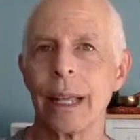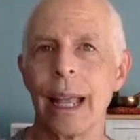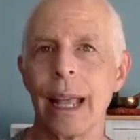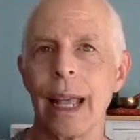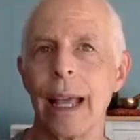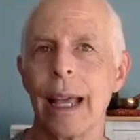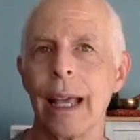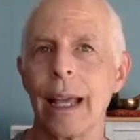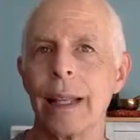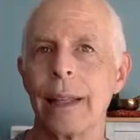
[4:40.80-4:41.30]

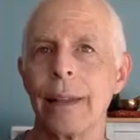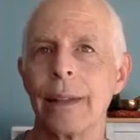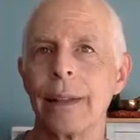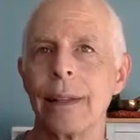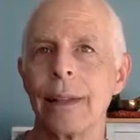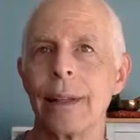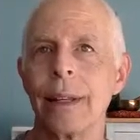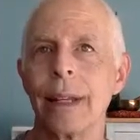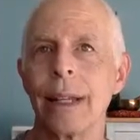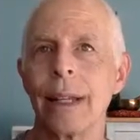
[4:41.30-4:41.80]

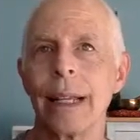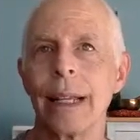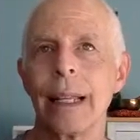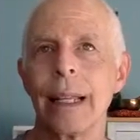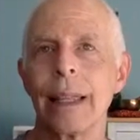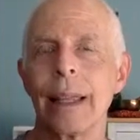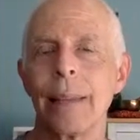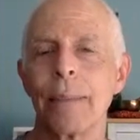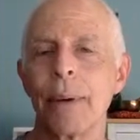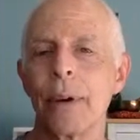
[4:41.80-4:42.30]
and
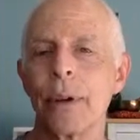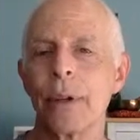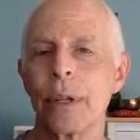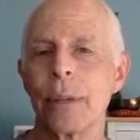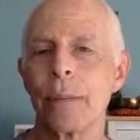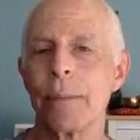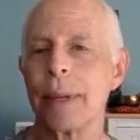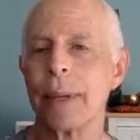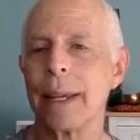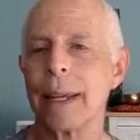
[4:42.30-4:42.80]
the
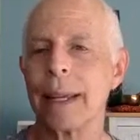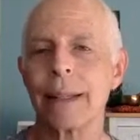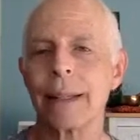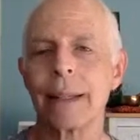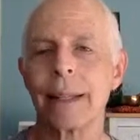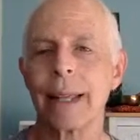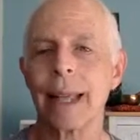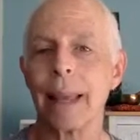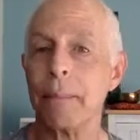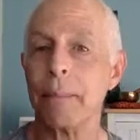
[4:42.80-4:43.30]
person
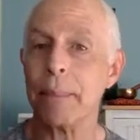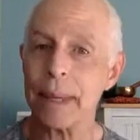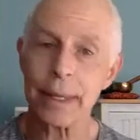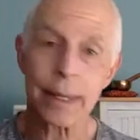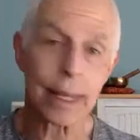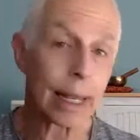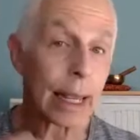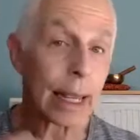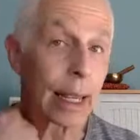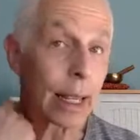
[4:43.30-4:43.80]
begins to get
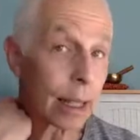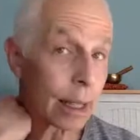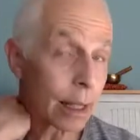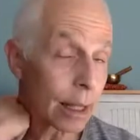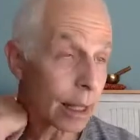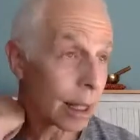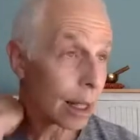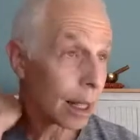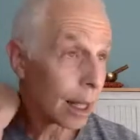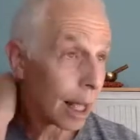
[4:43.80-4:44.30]
busy
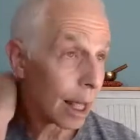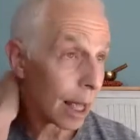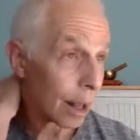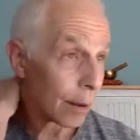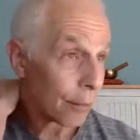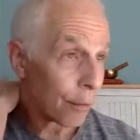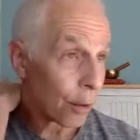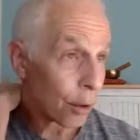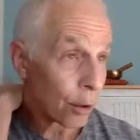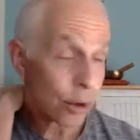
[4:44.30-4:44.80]

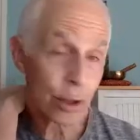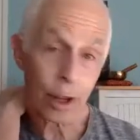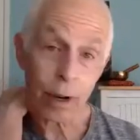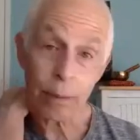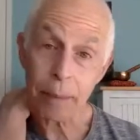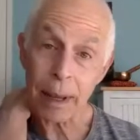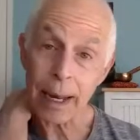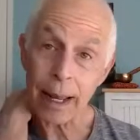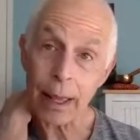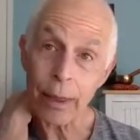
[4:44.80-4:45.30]
and focus
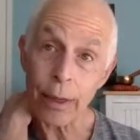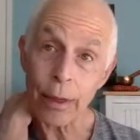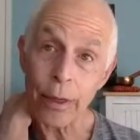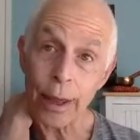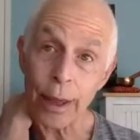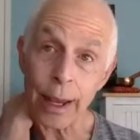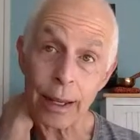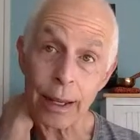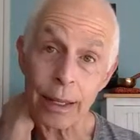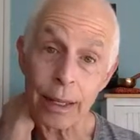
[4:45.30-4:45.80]
on many other
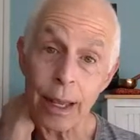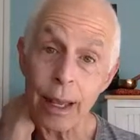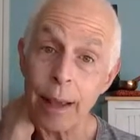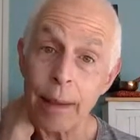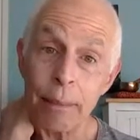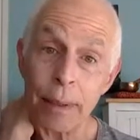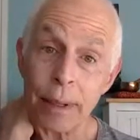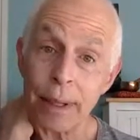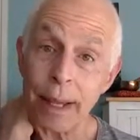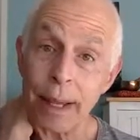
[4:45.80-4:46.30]
things,
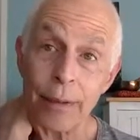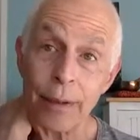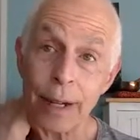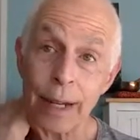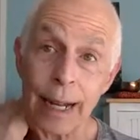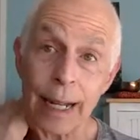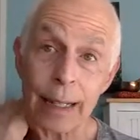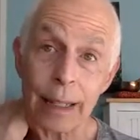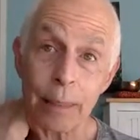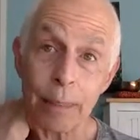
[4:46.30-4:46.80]
but definitely
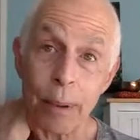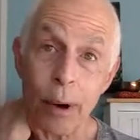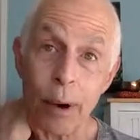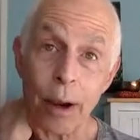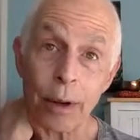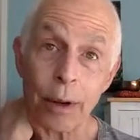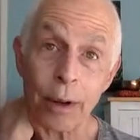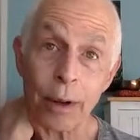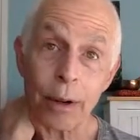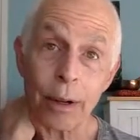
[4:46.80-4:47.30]
not the
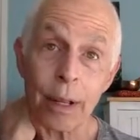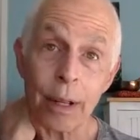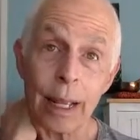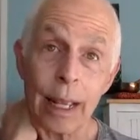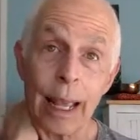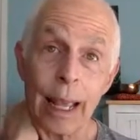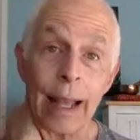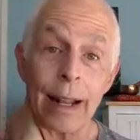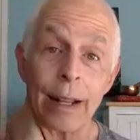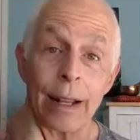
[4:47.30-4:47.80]
partner.
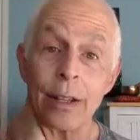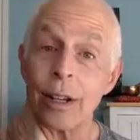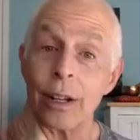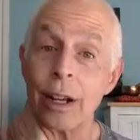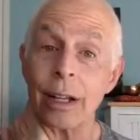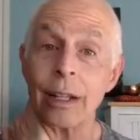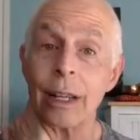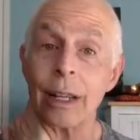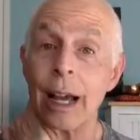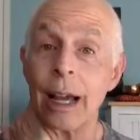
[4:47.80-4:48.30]
And it's an
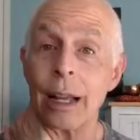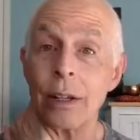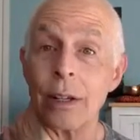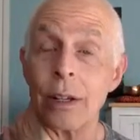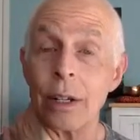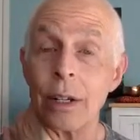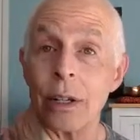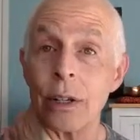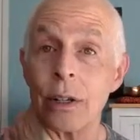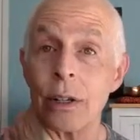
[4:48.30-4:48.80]

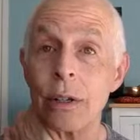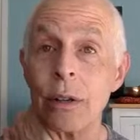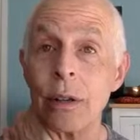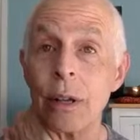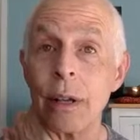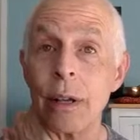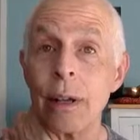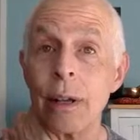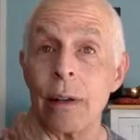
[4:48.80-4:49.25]
unconscious,